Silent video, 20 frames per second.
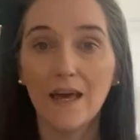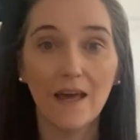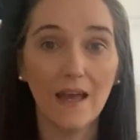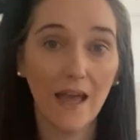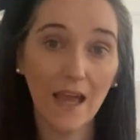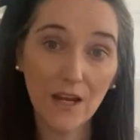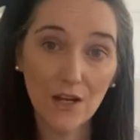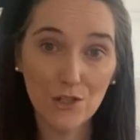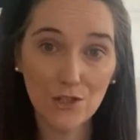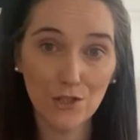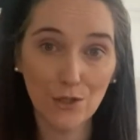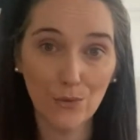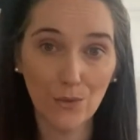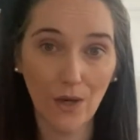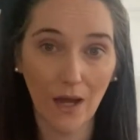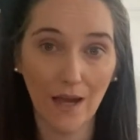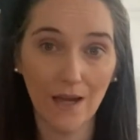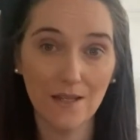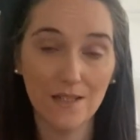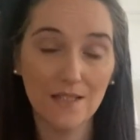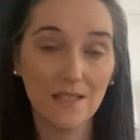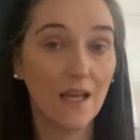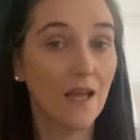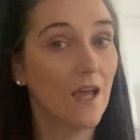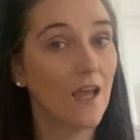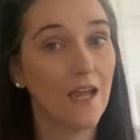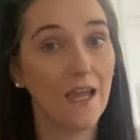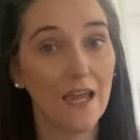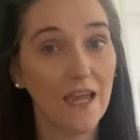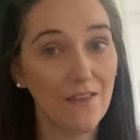in a suitcase
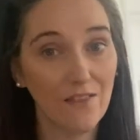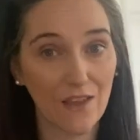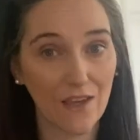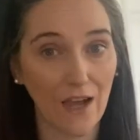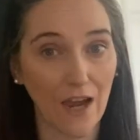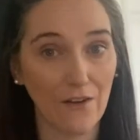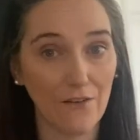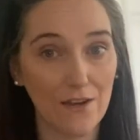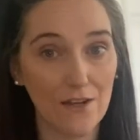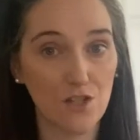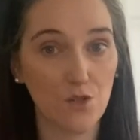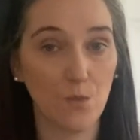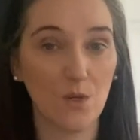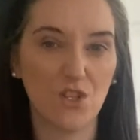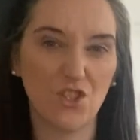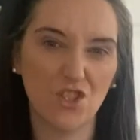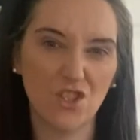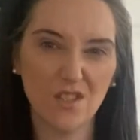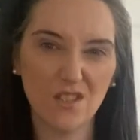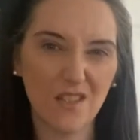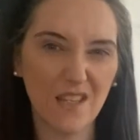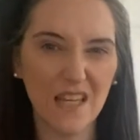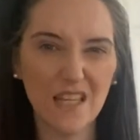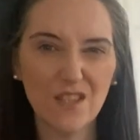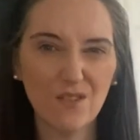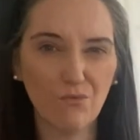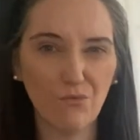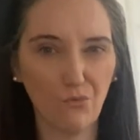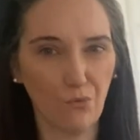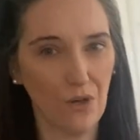in the garage, which just
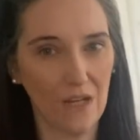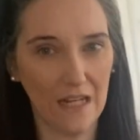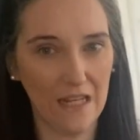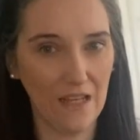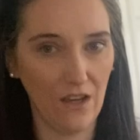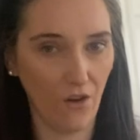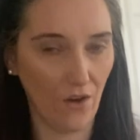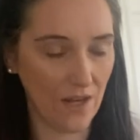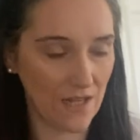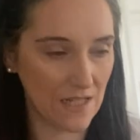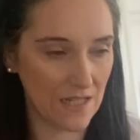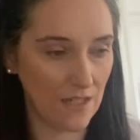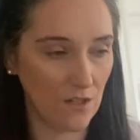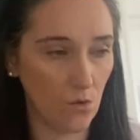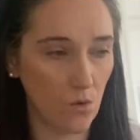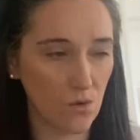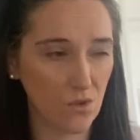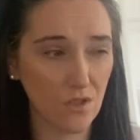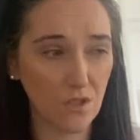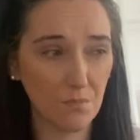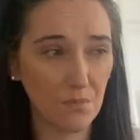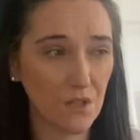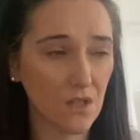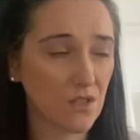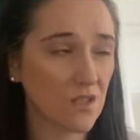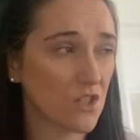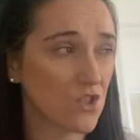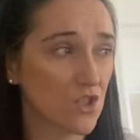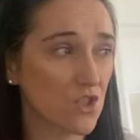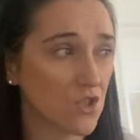isn't really ideal, just because
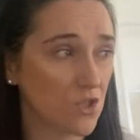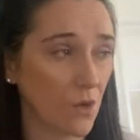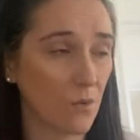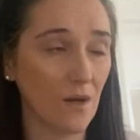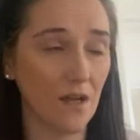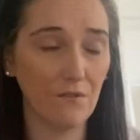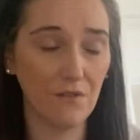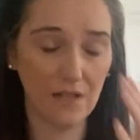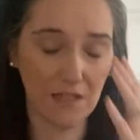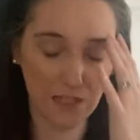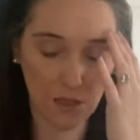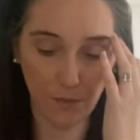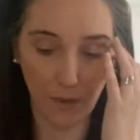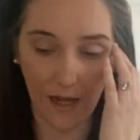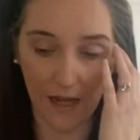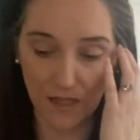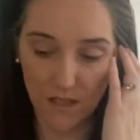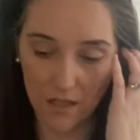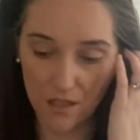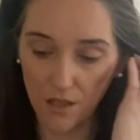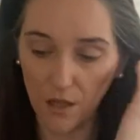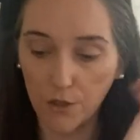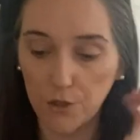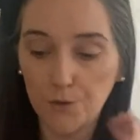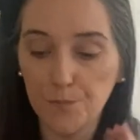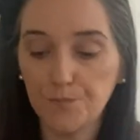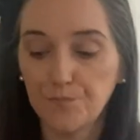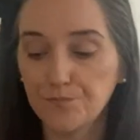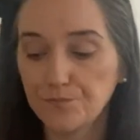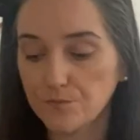I just don't have any space. So
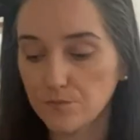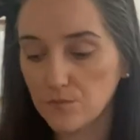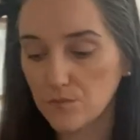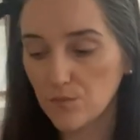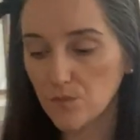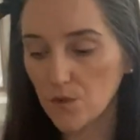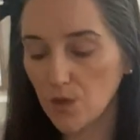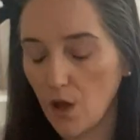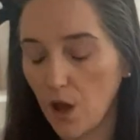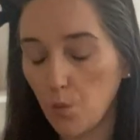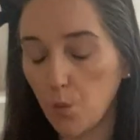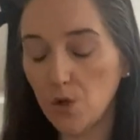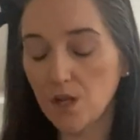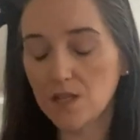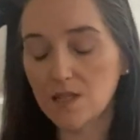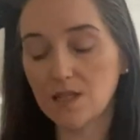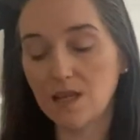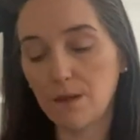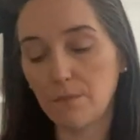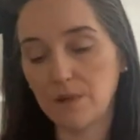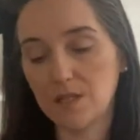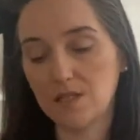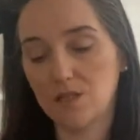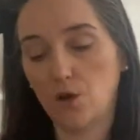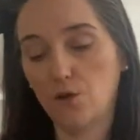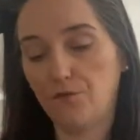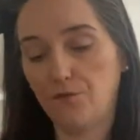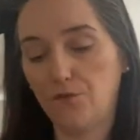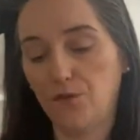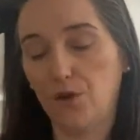I wanted to get
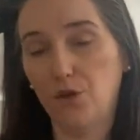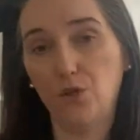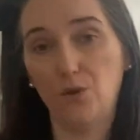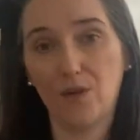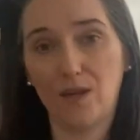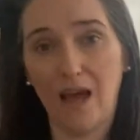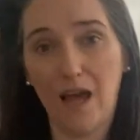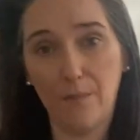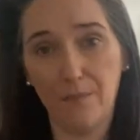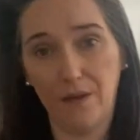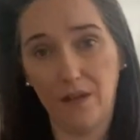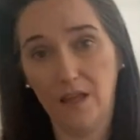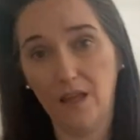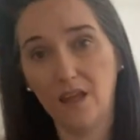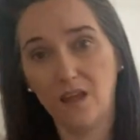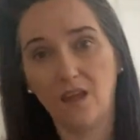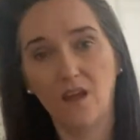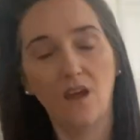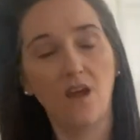myself a new cabinet.